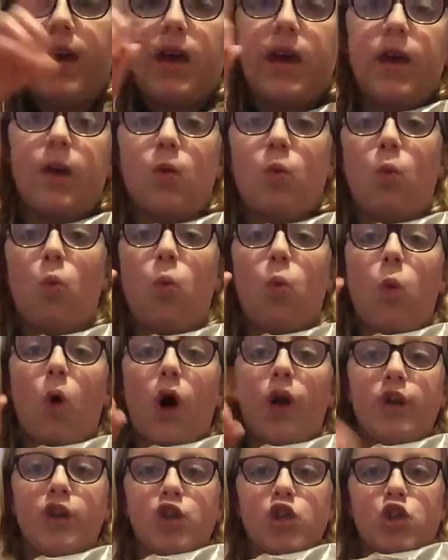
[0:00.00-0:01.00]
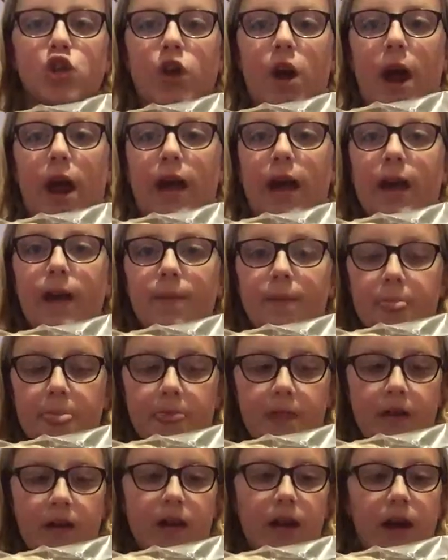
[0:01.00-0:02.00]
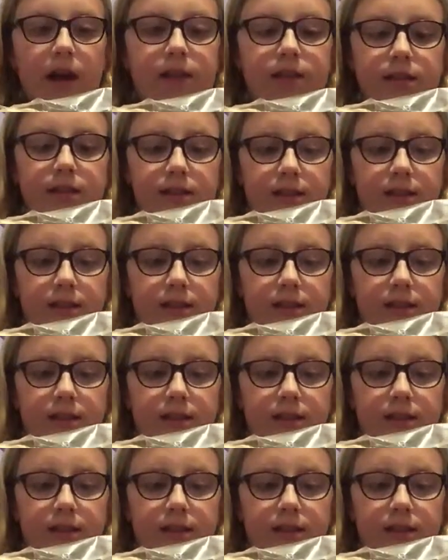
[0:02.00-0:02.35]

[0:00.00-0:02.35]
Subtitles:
in one tray, and